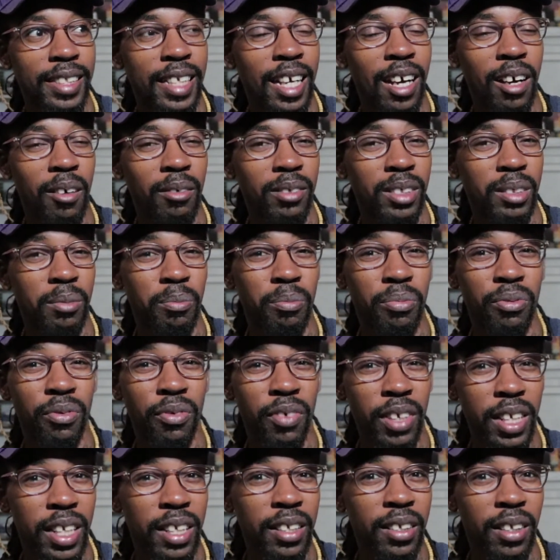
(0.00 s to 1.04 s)
down some
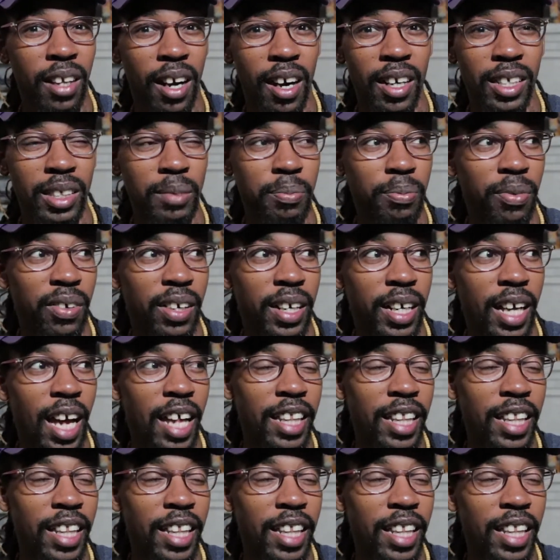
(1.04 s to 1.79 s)
pretty large prey.